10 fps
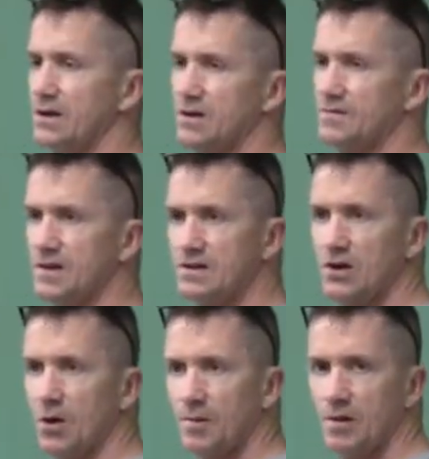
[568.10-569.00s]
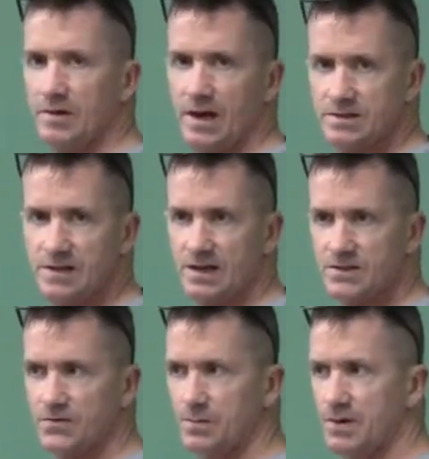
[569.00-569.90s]
curve, doesn't it go below the
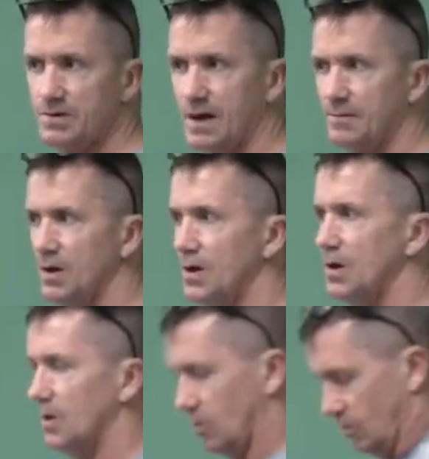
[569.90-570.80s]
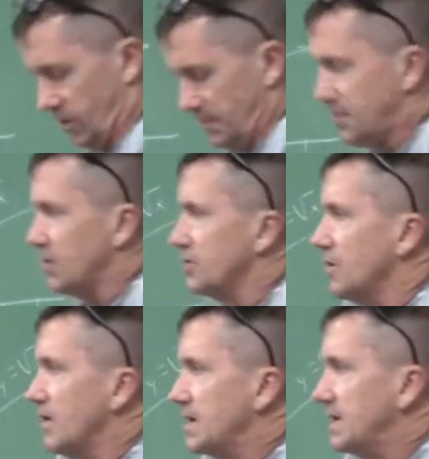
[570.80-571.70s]
x-axis for a period of time? We build
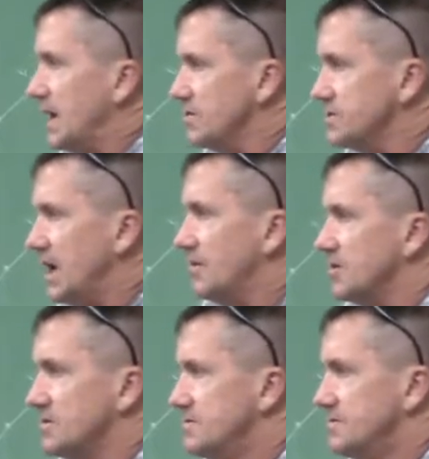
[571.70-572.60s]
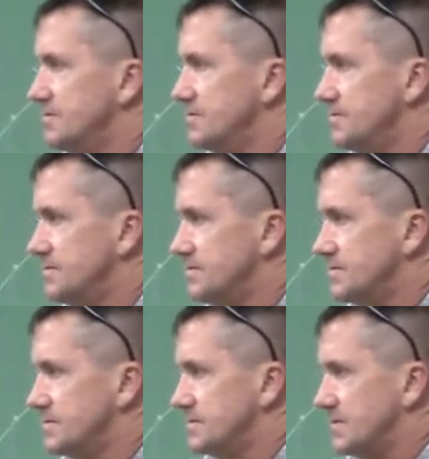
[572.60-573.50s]
our rectangles downward.
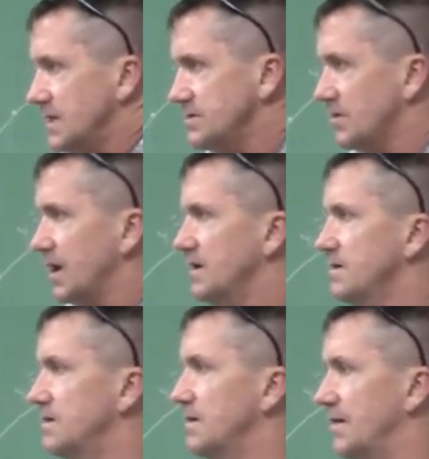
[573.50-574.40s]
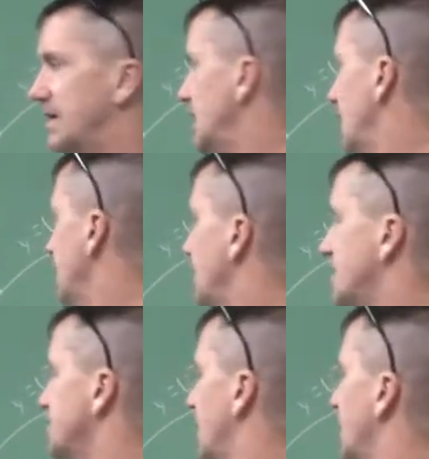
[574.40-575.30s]
That's okay. And then the f of
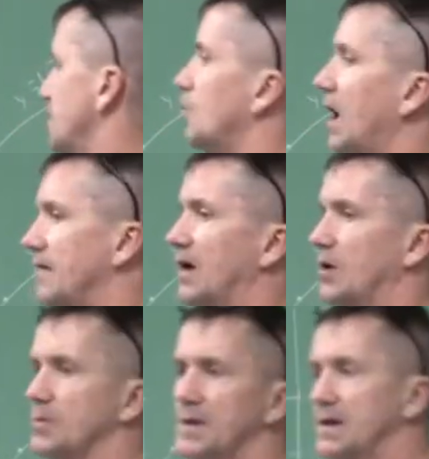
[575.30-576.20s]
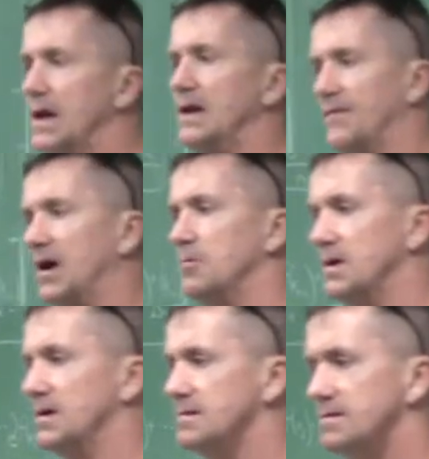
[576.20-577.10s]
x value, the y value, would be a negative value,
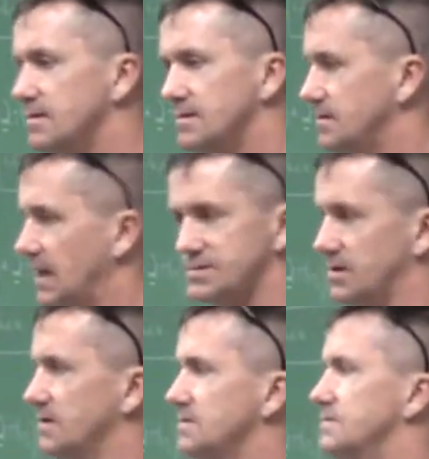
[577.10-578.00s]
wouldn't it? That's all.